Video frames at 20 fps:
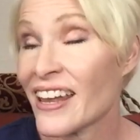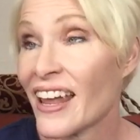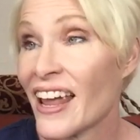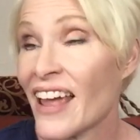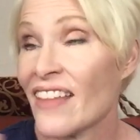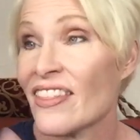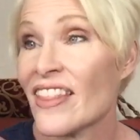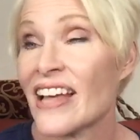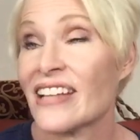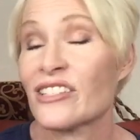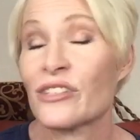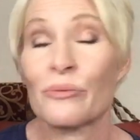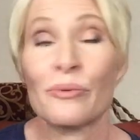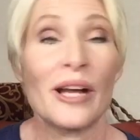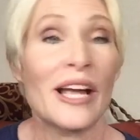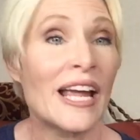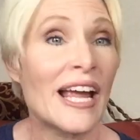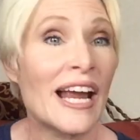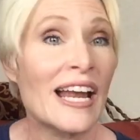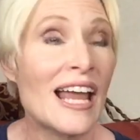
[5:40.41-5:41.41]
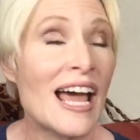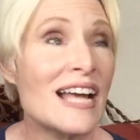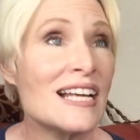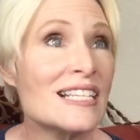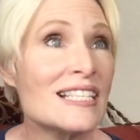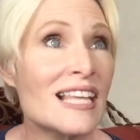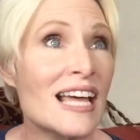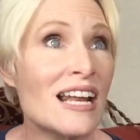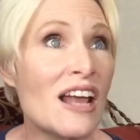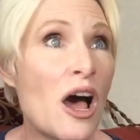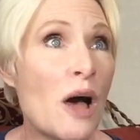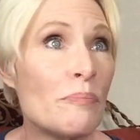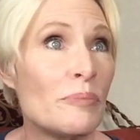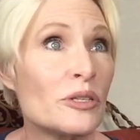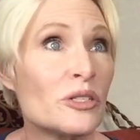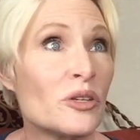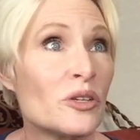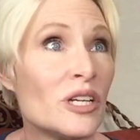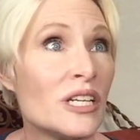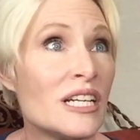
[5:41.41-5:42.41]
and let's recognize that
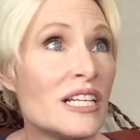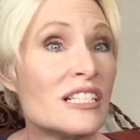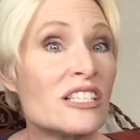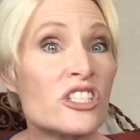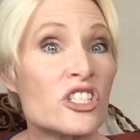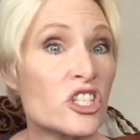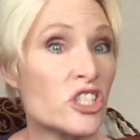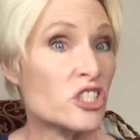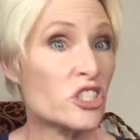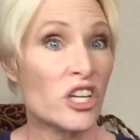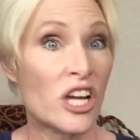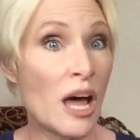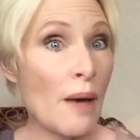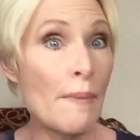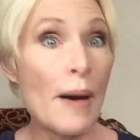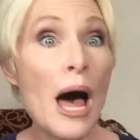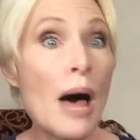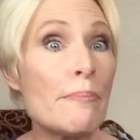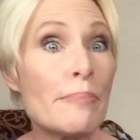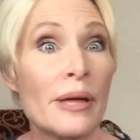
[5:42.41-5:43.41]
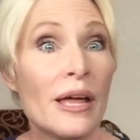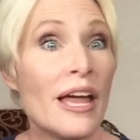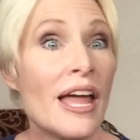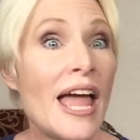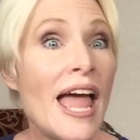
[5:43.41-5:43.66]
opportunities just come up.